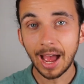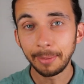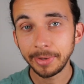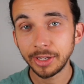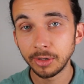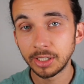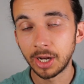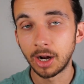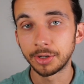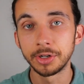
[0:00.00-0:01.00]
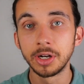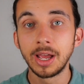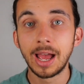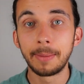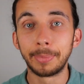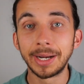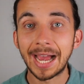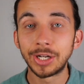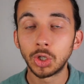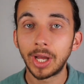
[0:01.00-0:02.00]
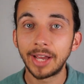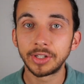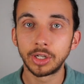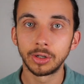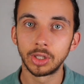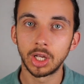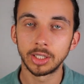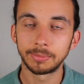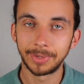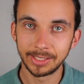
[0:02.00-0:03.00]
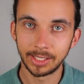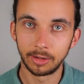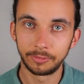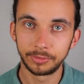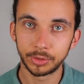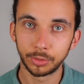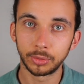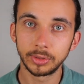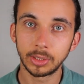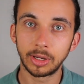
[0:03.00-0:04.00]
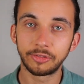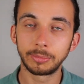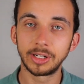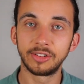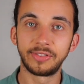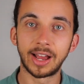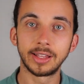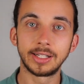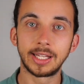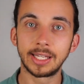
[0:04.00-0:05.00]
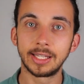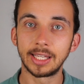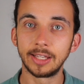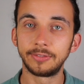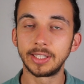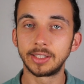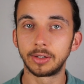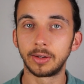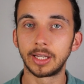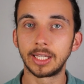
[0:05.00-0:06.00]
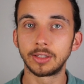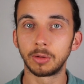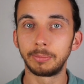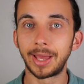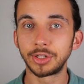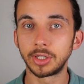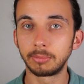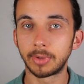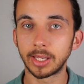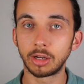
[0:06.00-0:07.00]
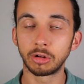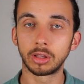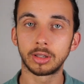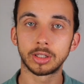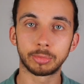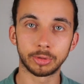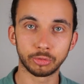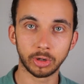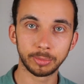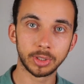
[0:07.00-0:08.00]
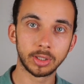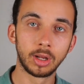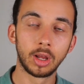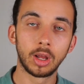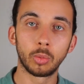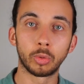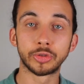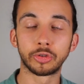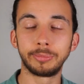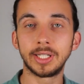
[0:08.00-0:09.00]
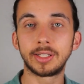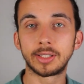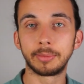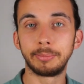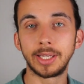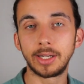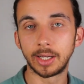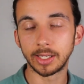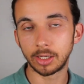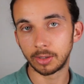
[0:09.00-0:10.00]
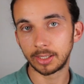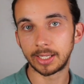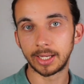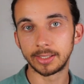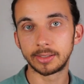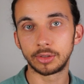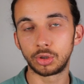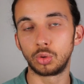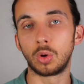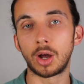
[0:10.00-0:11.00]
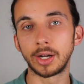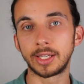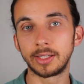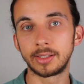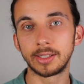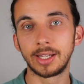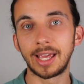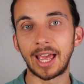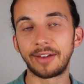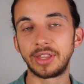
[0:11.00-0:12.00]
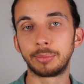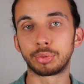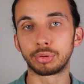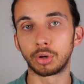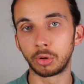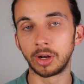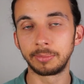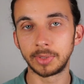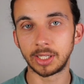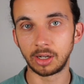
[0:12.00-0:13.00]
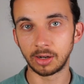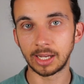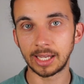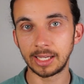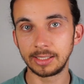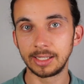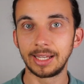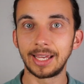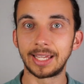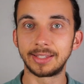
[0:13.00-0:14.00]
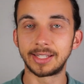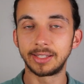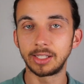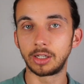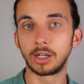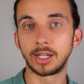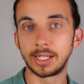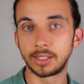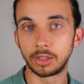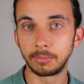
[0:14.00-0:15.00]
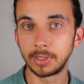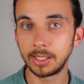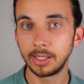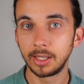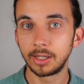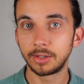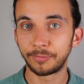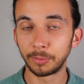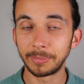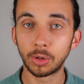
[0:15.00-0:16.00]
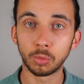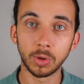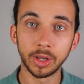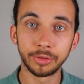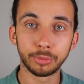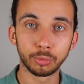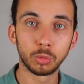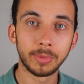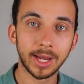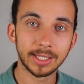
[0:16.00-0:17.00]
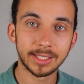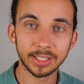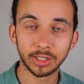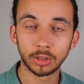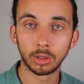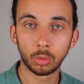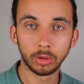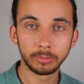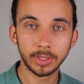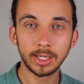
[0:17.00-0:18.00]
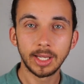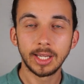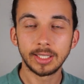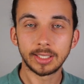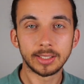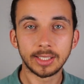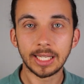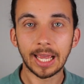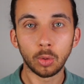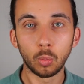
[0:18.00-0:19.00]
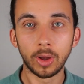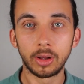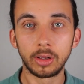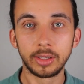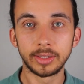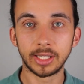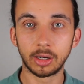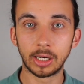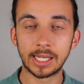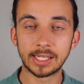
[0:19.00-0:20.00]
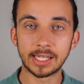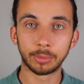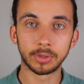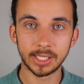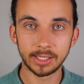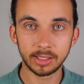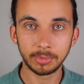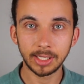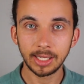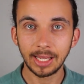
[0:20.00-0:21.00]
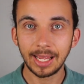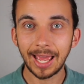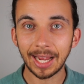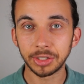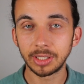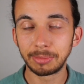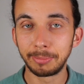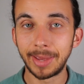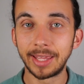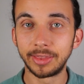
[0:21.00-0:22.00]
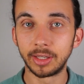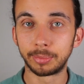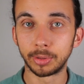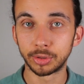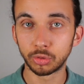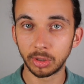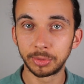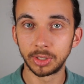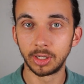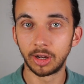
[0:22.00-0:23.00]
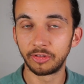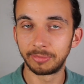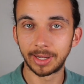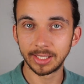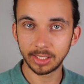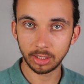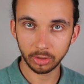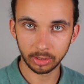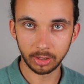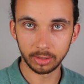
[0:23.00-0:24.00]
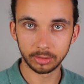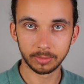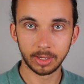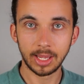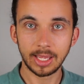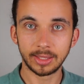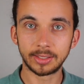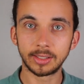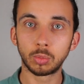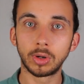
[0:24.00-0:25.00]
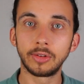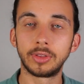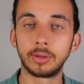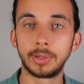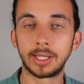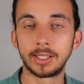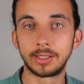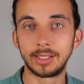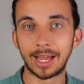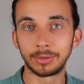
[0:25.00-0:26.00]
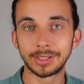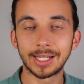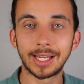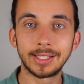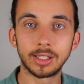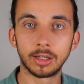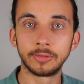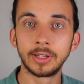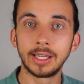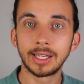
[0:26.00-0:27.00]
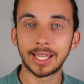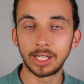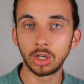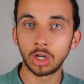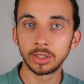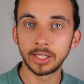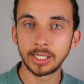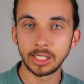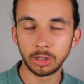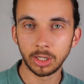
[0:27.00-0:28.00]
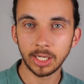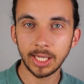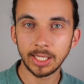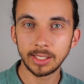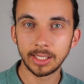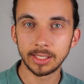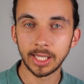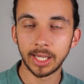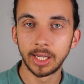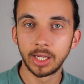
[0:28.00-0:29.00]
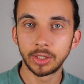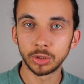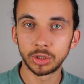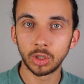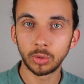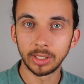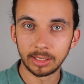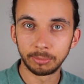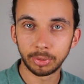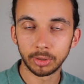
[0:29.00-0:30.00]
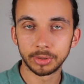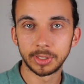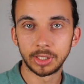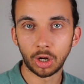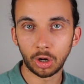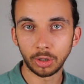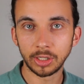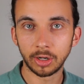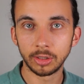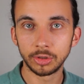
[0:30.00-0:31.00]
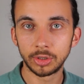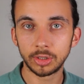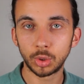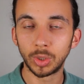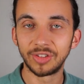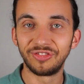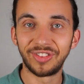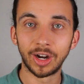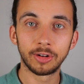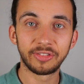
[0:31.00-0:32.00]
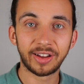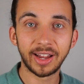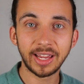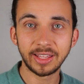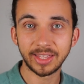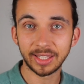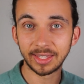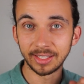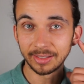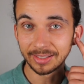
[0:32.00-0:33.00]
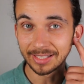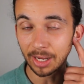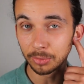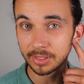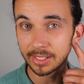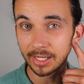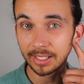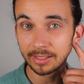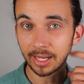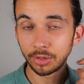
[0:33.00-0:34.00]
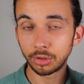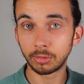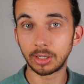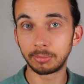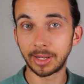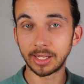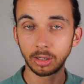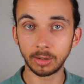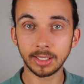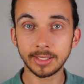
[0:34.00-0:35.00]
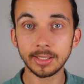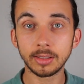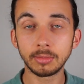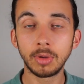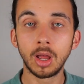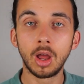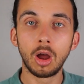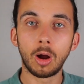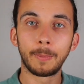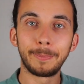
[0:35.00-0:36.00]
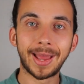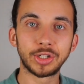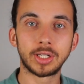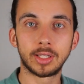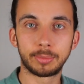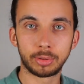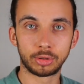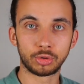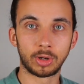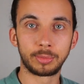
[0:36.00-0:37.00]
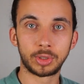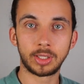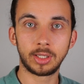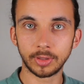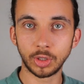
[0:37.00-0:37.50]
I'm a hearing doctor, but I don't have a hearing loss myself. So the only way for me to validate if these hearing aids are matching my hearing loss prescription was for me to submit a hearing test to Audicus, have them program the hearing aids and send the hearing aids to me for me to run through my technical equipment to see how well the hearing aids that were sent to me actually met the prescription of my hearing loss. This is one of the biggest downsides of getting online hearing aids, is that there's no in-person audiologist who can verify that the sound settings entering my hearing system are matching the prescription.